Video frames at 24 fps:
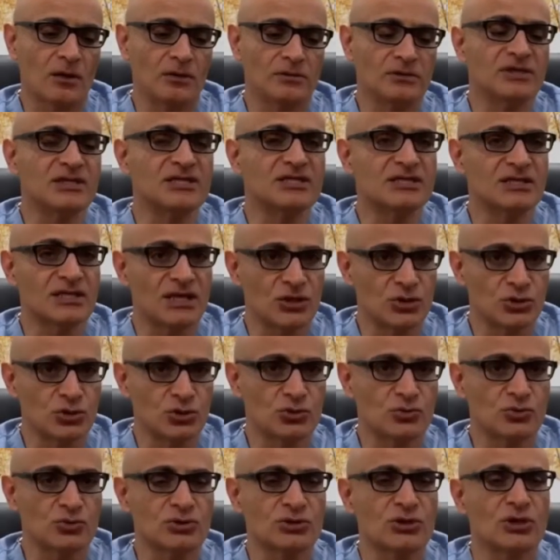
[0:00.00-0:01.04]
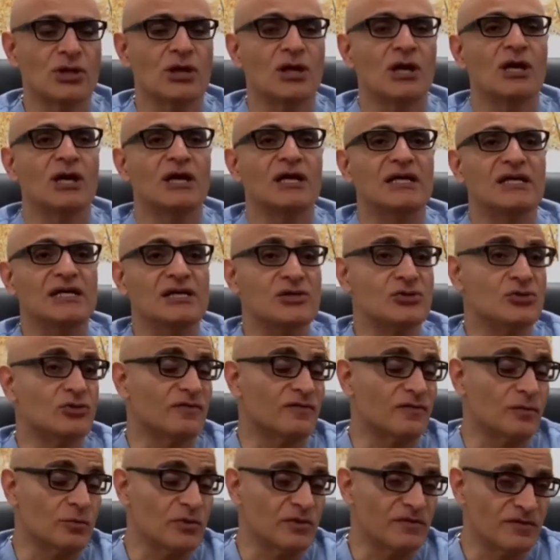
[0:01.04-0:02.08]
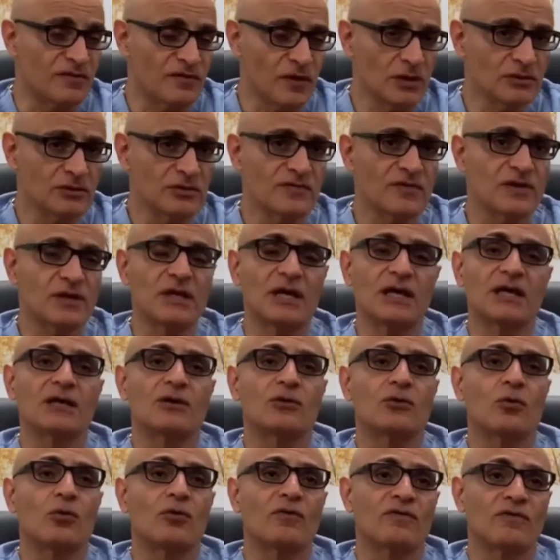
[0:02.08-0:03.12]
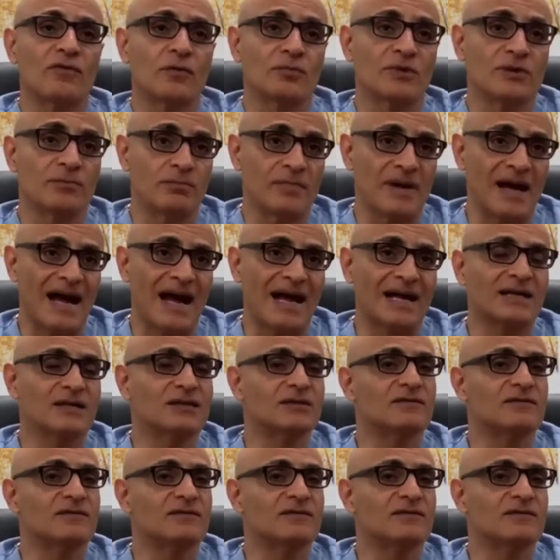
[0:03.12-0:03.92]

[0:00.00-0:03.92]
disc issues either from the front of the neck or from the back.